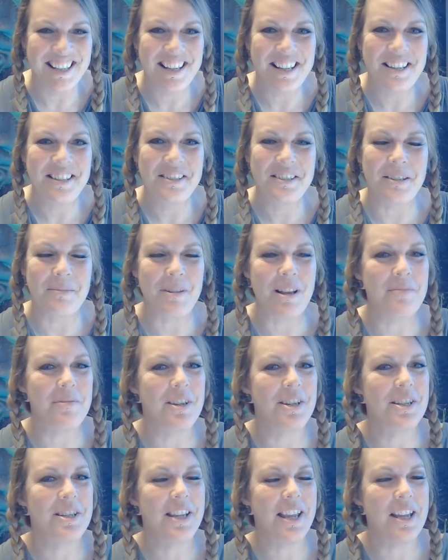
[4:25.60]
Sometimes
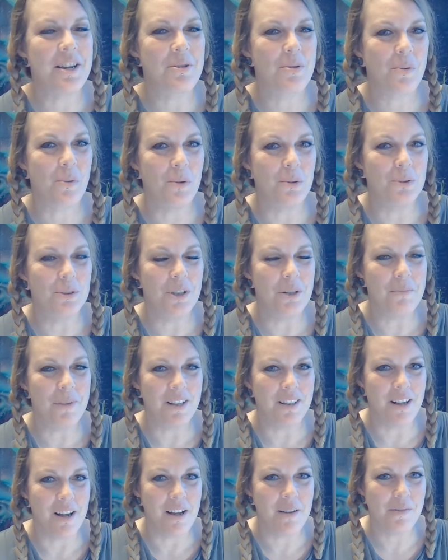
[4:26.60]
I just get trolled on my
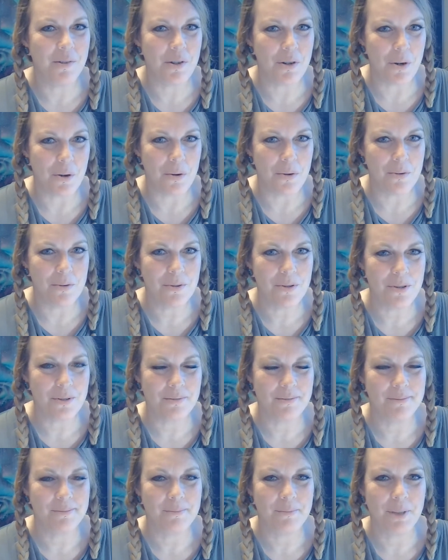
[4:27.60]
live
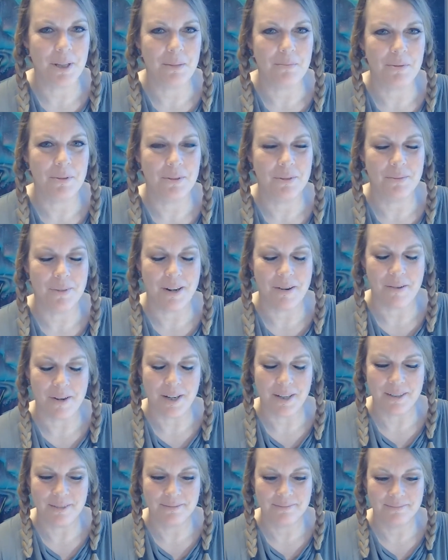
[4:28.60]
shows. People
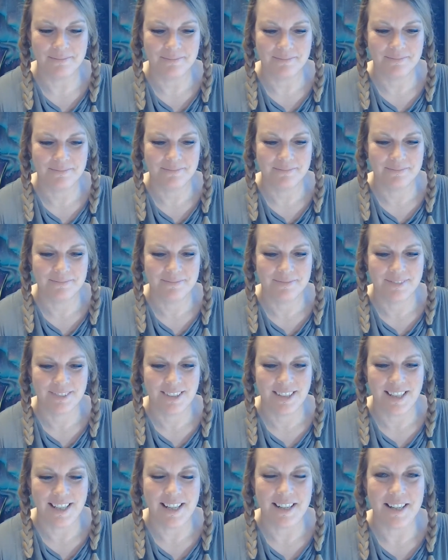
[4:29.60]
wondering
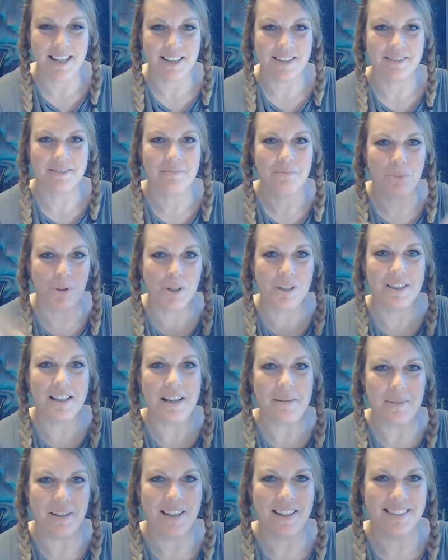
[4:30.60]
and
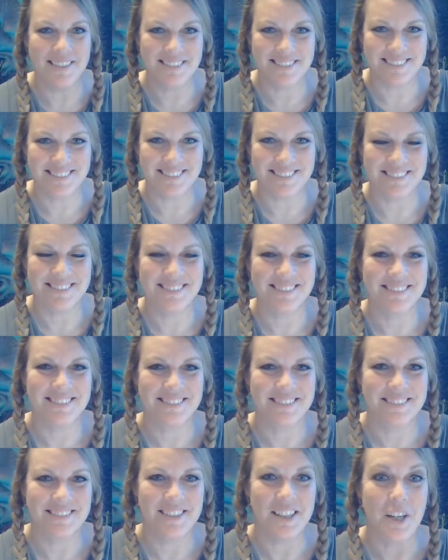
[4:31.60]
proclaiming,
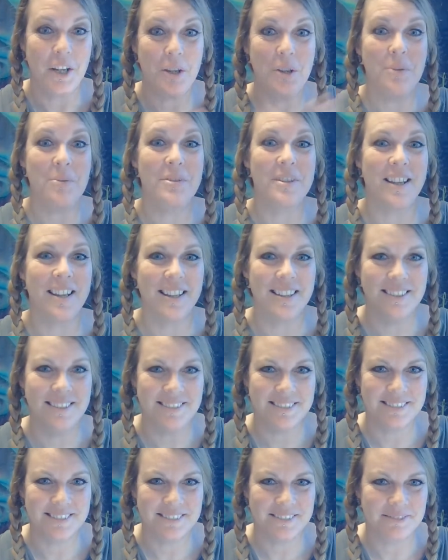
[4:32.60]
accusing.
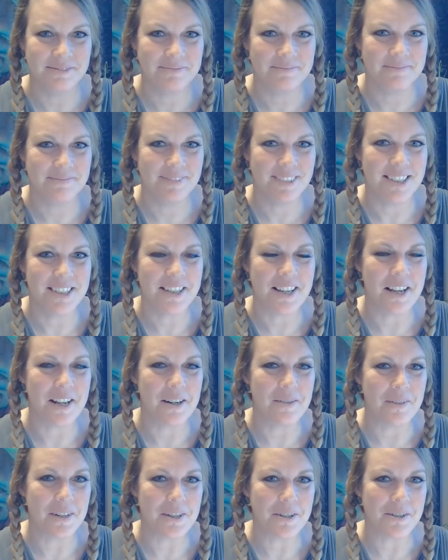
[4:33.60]
It's
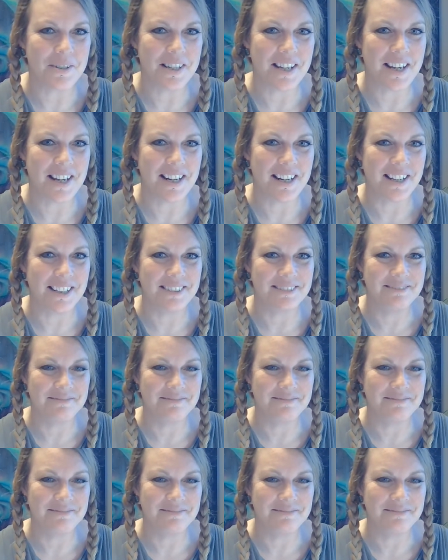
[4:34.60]
kind of entertaining.